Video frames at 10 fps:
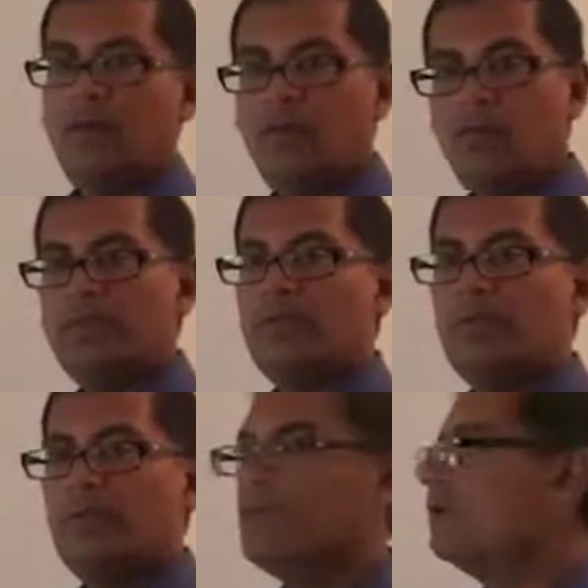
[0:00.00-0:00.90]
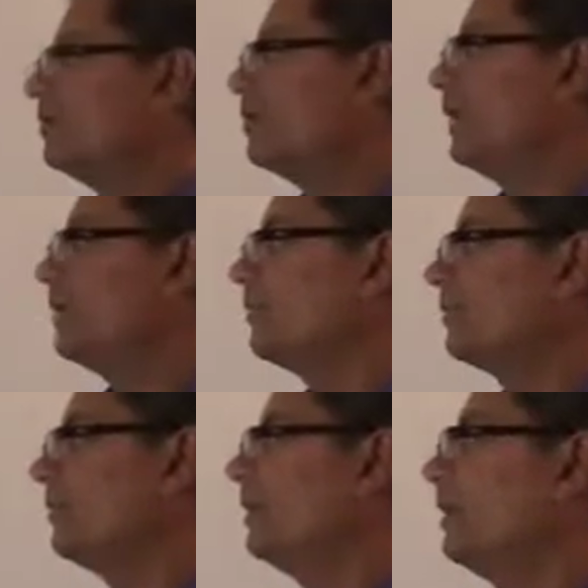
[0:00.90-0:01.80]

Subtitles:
And what that means is x,